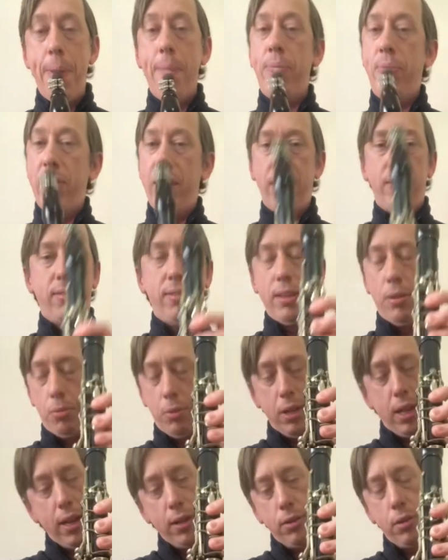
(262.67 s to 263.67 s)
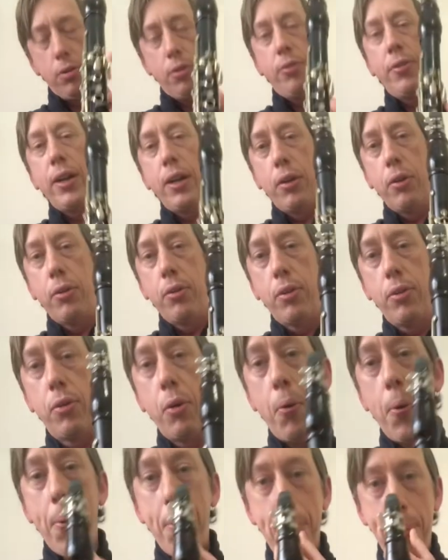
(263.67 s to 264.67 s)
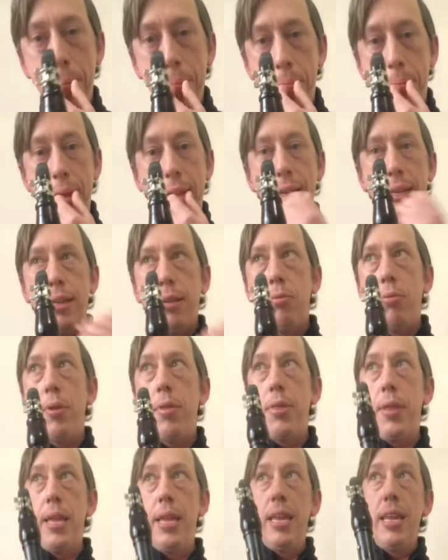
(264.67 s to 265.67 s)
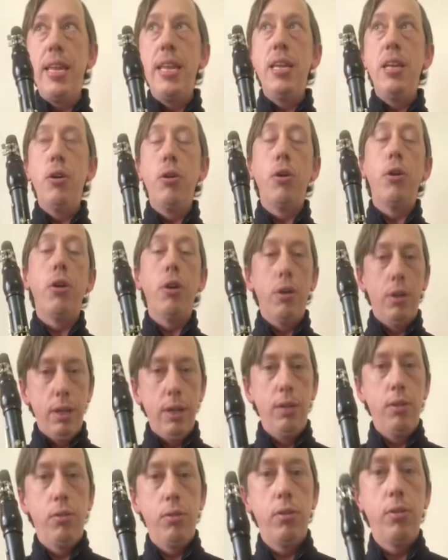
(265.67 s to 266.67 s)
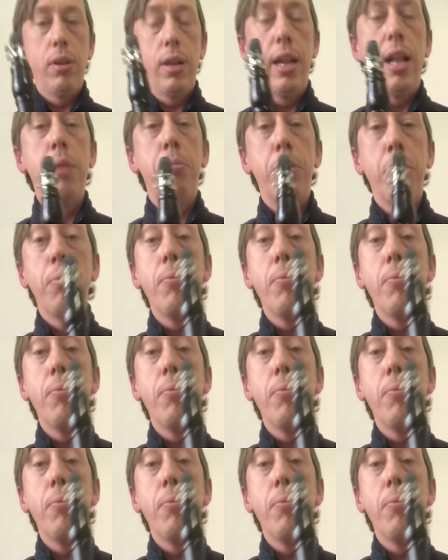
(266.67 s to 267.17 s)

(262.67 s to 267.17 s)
It's still reliant on your fingers. So bending it with the ear is going to help you.